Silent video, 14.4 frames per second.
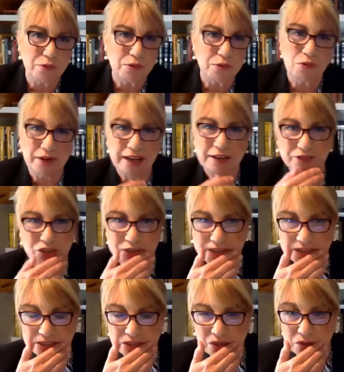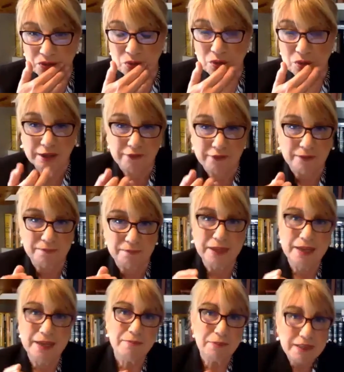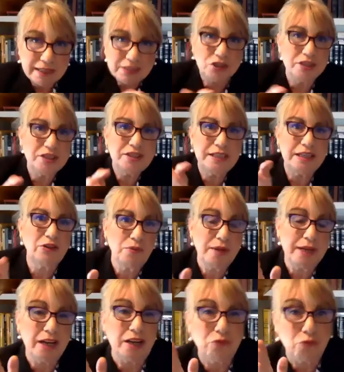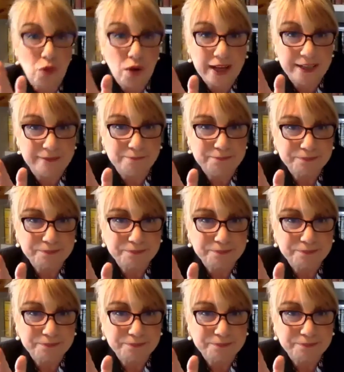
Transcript: We won't have a chance to go through all of them, but let's just zero in on one.